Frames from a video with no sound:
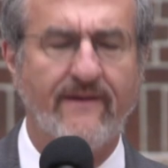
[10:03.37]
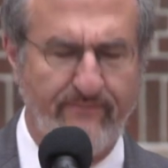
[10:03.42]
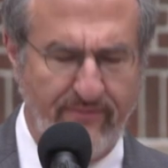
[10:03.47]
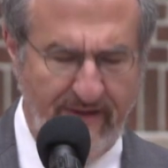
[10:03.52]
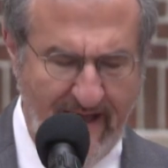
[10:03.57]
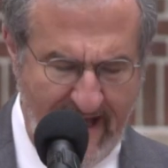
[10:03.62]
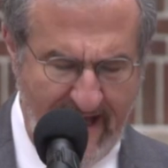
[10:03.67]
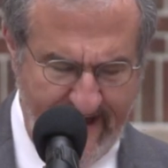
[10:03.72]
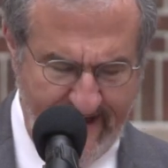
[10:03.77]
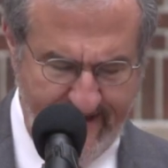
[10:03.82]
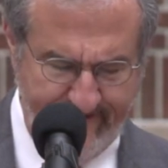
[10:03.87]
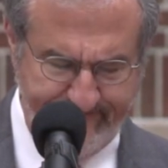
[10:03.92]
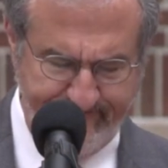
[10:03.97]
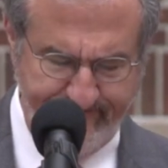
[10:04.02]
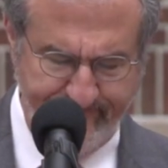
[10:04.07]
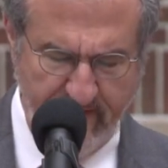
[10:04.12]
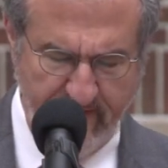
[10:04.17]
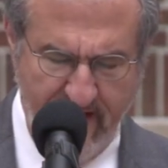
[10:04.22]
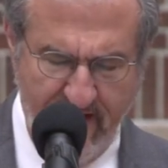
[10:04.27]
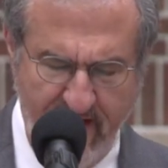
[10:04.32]
the planet.
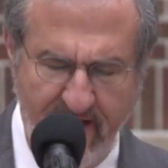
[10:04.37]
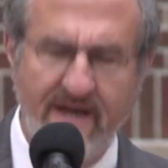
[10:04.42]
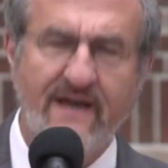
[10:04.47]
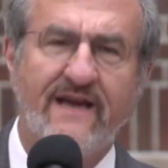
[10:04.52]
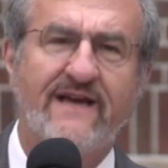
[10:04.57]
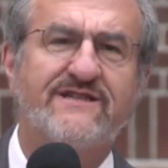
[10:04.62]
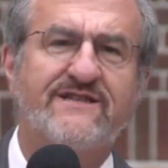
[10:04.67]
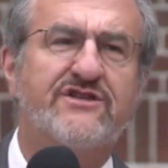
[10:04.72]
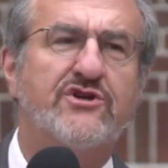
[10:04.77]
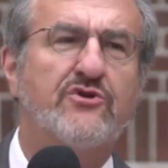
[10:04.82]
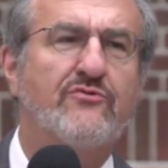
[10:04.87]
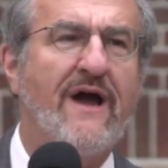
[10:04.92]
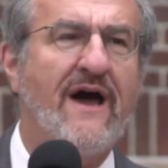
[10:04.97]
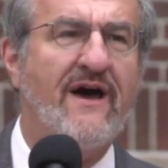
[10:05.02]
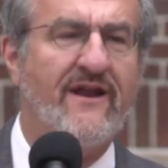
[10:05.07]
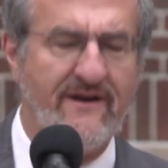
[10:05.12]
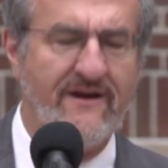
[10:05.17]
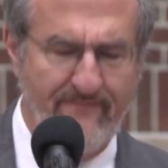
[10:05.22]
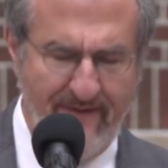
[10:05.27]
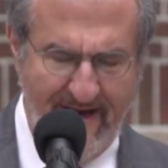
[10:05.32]
It's
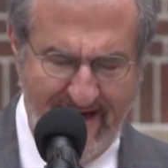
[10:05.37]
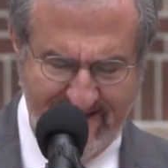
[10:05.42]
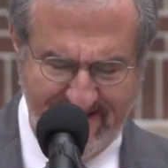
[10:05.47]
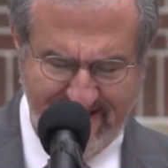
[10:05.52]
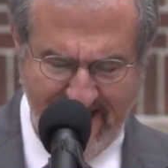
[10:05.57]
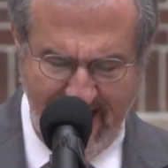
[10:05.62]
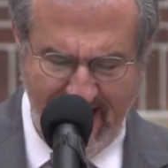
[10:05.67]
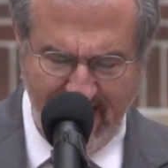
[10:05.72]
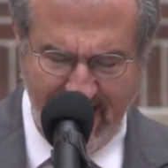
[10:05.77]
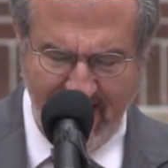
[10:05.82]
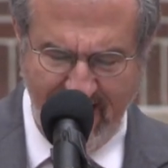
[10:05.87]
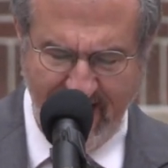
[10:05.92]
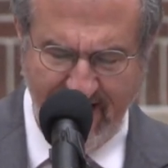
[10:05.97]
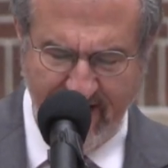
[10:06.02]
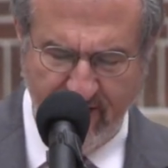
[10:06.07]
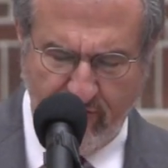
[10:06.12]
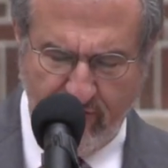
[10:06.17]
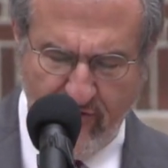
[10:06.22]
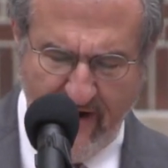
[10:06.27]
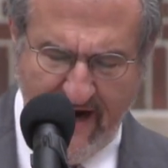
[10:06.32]
surrounded by Dana
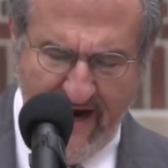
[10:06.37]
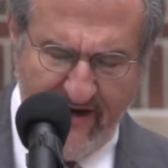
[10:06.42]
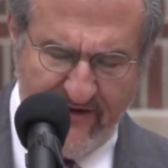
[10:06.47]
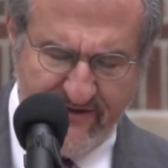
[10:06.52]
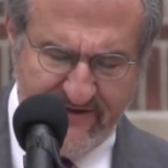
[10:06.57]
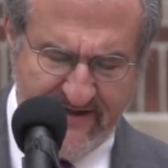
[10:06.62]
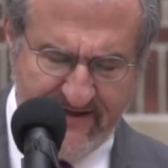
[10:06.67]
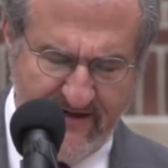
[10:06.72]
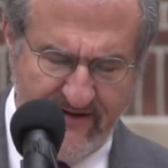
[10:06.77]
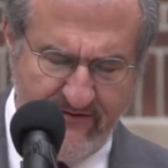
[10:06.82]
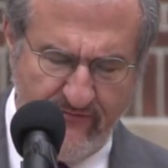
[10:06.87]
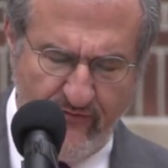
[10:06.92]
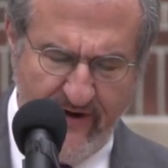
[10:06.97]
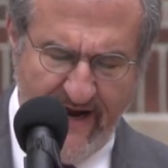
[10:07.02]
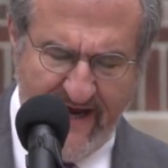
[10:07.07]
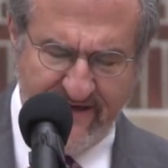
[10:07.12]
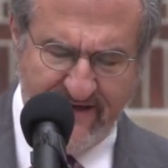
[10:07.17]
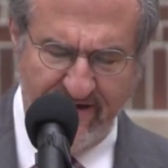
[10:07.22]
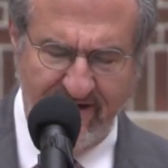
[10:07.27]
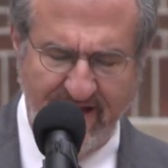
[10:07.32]
and Kraus and
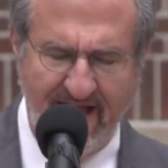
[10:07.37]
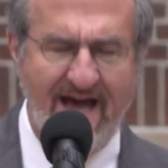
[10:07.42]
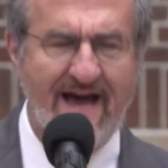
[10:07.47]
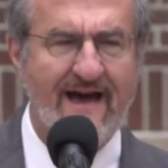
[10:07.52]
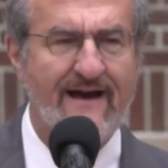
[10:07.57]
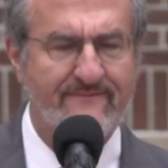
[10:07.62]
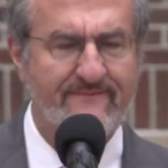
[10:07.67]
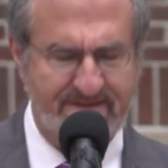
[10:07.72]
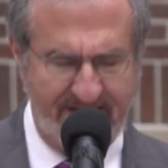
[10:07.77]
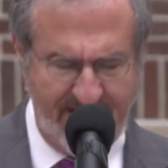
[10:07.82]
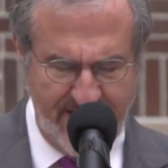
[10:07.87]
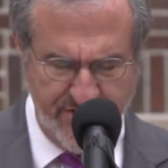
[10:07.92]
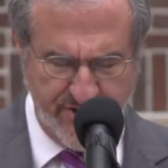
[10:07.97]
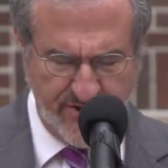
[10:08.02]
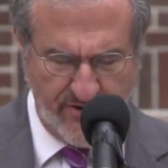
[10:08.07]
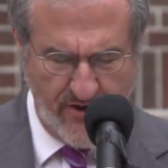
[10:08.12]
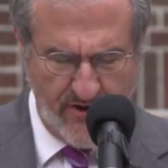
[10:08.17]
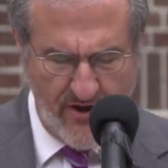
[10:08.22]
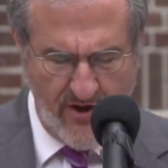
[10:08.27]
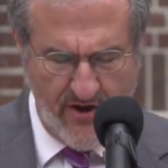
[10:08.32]
Randall Labs,
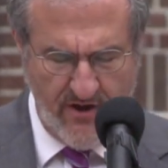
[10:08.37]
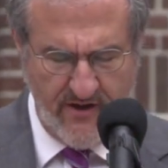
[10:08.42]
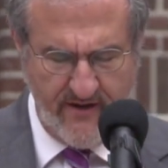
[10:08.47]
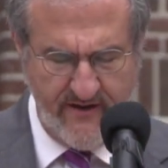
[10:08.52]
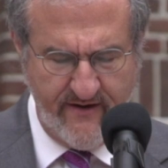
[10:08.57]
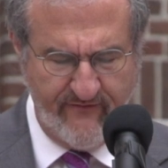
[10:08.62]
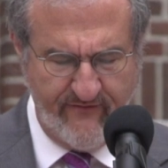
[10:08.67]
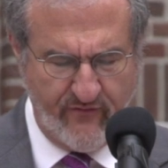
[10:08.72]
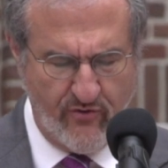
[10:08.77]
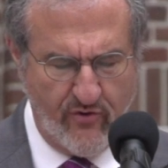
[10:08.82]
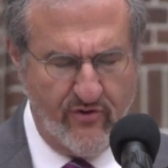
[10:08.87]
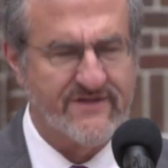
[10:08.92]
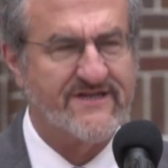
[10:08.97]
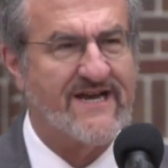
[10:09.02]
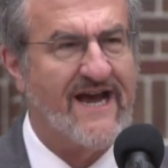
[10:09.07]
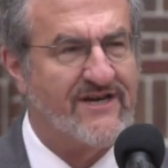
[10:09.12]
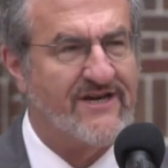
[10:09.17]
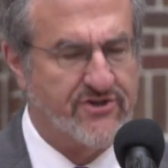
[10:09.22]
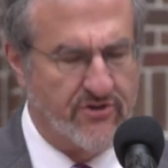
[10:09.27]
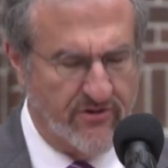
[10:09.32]
Angell Hall, and of
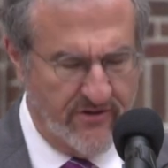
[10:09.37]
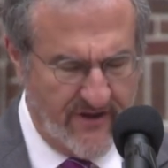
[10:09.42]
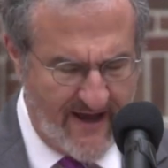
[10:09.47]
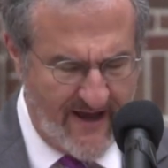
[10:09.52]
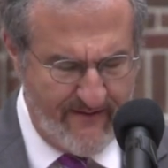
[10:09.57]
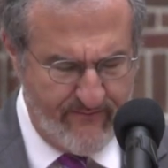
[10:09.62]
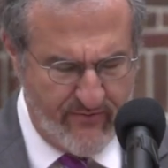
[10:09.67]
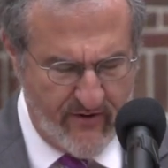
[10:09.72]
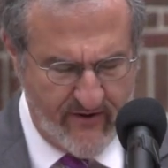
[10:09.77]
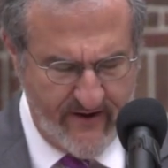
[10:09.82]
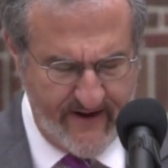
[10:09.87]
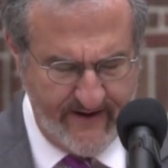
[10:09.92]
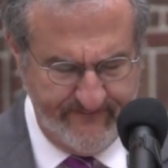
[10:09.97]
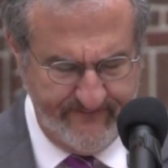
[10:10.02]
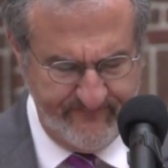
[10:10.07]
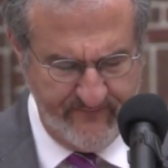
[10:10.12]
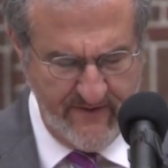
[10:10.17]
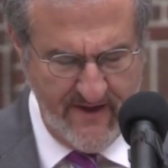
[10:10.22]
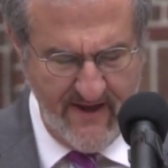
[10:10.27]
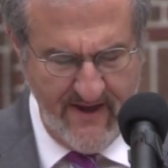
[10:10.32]
course Hatcher Library.
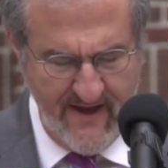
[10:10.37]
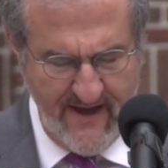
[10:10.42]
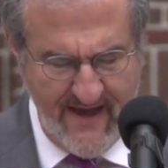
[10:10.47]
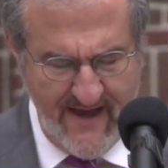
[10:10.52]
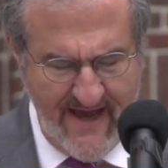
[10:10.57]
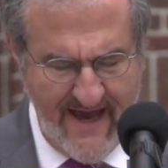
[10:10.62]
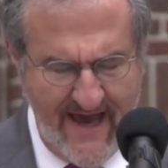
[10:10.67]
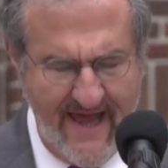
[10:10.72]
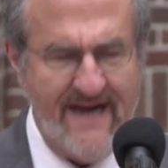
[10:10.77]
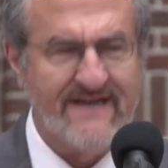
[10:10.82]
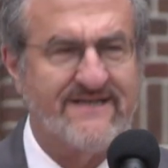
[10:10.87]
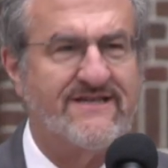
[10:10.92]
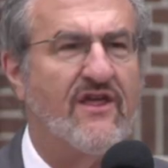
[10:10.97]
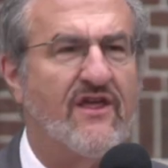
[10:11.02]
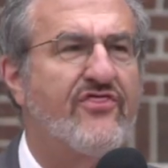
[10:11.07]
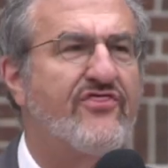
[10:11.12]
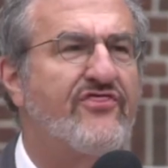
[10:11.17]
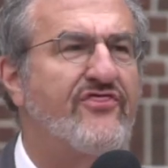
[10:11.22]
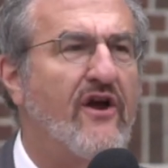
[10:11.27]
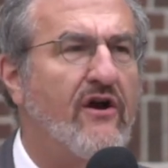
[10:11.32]
And it's
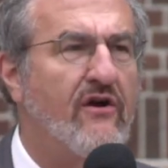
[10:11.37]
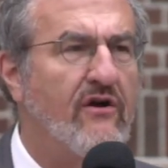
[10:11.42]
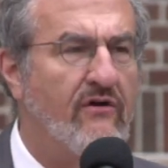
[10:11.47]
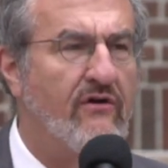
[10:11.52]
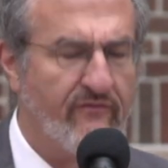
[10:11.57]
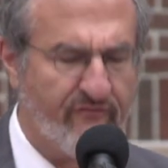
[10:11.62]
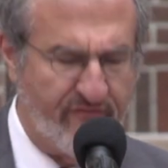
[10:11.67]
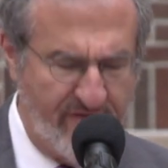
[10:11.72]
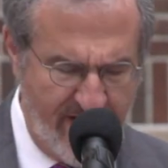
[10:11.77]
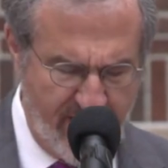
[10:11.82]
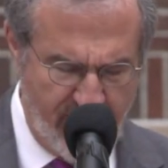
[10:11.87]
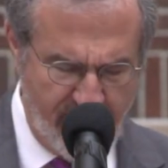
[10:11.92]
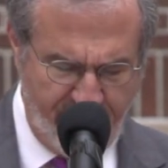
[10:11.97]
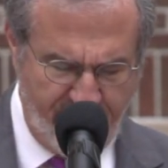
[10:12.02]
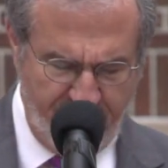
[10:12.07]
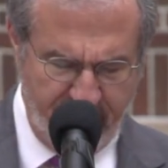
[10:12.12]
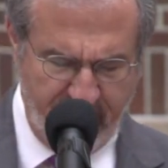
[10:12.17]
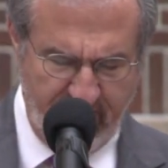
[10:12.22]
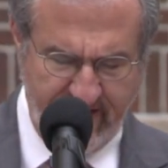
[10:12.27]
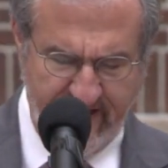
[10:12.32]
a thoroughfare
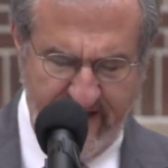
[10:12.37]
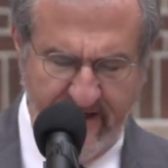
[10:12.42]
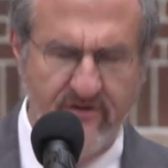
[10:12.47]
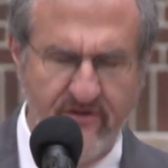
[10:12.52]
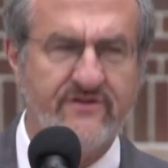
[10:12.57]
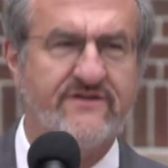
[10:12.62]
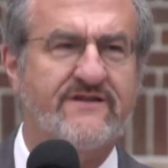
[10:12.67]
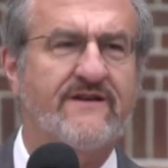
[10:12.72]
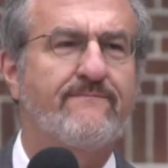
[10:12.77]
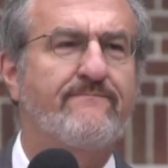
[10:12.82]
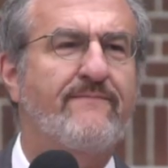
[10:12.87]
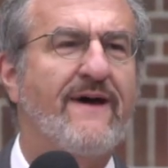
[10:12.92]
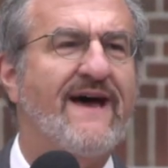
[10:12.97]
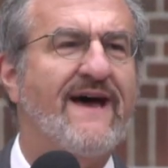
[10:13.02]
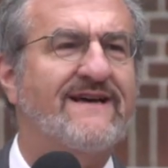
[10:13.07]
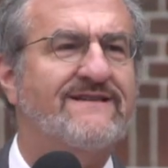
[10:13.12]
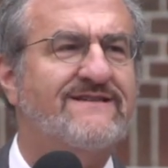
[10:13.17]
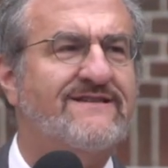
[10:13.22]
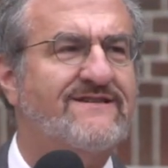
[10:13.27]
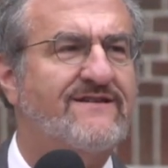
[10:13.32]
for the leaders and
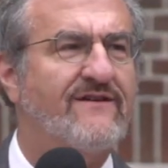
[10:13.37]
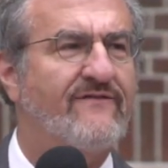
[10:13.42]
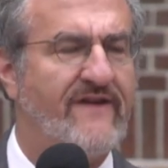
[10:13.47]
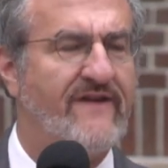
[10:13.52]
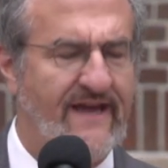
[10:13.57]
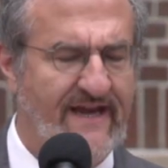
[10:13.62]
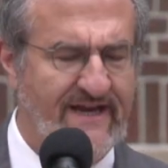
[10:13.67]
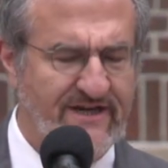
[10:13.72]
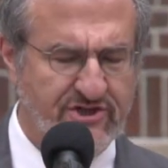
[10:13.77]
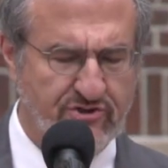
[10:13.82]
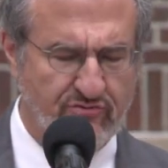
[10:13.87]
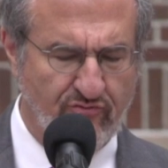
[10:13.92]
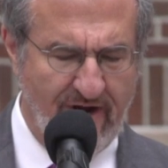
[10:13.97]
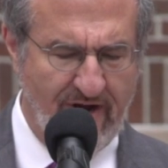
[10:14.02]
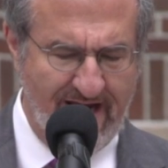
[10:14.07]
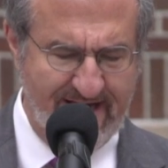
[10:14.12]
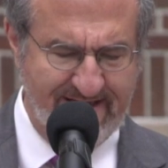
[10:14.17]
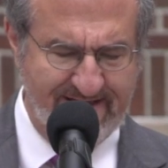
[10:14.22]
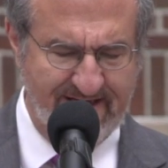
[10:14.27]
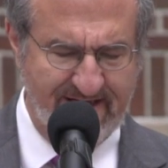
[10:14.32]
best of each
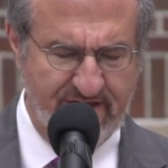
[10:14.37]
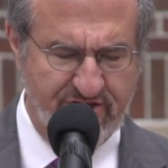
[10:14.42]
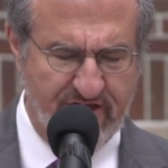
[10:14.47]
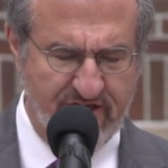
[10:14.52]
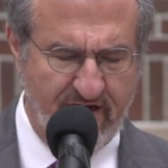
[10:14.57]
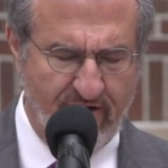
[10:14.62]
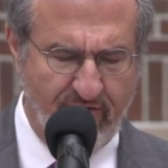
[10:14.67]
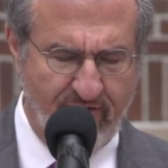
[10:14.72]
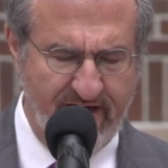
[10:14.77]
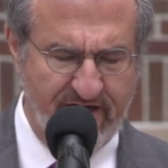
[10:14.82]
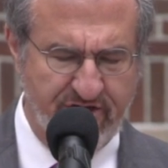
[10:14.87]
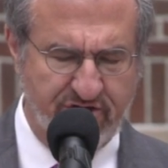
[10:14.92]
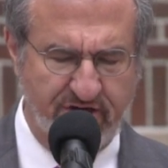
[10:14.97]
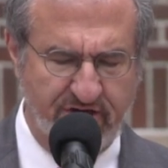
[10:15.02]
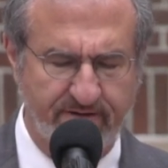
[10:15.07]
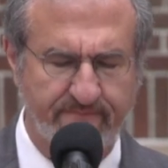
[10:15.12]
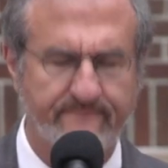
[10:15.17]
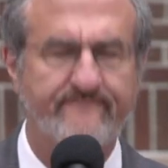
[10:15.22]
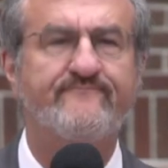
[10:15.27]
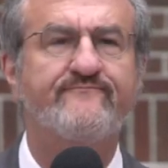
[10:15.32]
rising
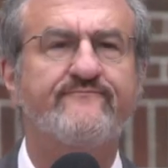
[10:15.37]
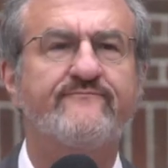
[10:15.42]
generation.